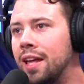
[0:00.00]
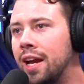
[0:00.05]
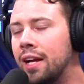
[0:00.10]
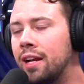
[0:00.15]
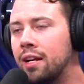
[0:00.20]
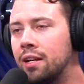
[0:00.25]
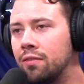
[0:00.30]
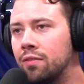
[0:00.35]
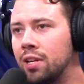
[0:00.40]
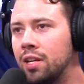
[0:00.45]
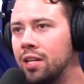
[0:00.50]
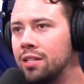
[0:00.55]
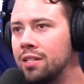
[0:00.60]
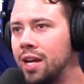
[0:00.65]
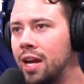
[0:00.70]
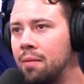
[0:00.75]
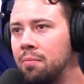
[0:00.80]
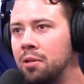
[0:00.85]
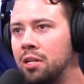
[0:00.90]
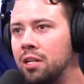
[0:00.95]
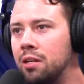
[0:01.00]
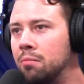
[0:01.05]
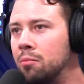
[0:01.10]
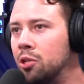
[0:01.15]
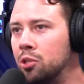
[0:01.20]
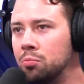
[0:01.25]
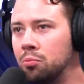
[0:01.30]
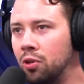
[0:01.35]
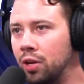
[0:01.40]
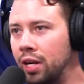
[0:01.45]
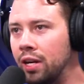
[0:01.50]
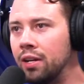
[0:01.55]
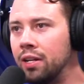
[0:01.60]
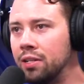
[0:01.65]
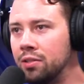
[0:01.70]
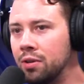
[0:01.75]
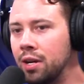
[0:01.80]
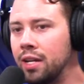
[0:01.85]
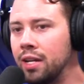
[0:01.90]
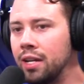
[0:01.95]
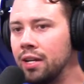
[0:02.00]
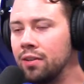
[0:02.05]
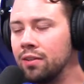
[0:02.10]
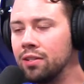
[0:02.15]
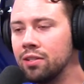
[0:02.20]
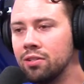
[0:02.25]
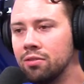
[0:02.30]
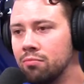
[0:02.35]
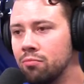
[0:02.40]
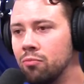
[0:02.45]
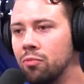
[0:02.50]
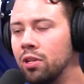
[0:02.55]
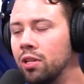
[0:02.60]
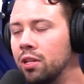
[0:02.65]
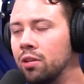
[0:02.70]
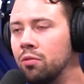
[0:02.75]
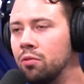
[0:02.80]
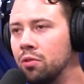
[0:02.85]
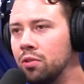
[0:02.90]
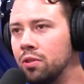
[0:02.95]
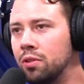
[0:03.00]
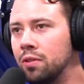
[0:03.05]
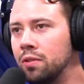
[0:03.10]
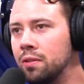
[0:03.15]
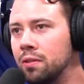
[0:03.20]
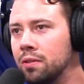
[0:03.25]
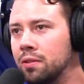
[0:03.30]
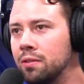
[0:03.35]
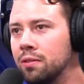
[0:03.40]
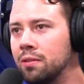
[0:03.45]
That kind of thing is happening in multiple areas right now, and it's really cool to